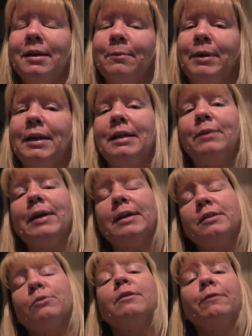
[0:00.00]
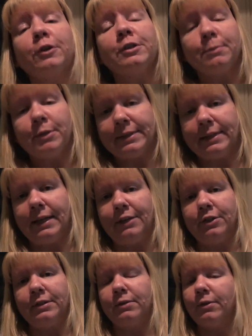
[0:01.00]
But anyway, it's a reversible
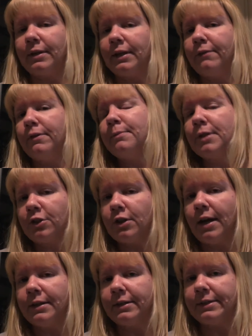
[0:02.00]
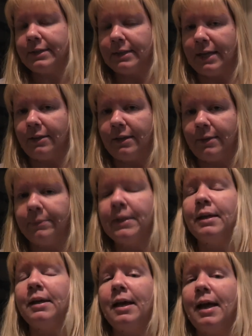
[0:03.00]
sedation, so they'll give them the shot to sedate them,
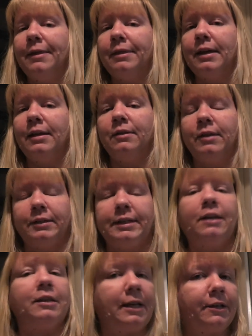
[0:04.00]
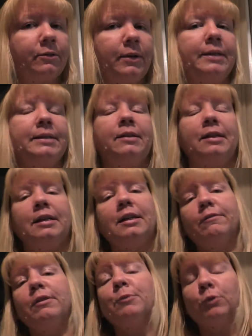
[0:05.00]
and then they'll take the x-rays and then
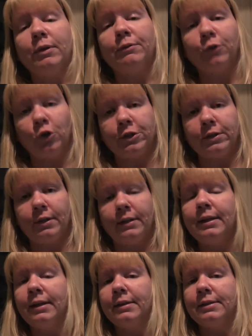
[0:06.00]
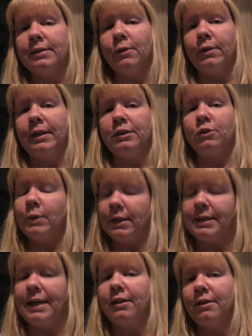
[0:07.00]
give them a reversal. So then you can
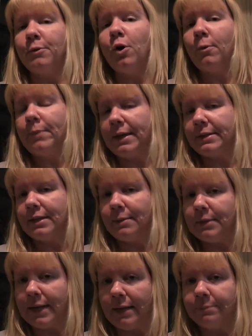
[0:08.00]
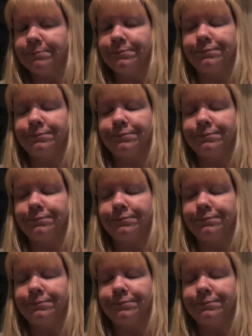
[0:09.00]
take them home that same day,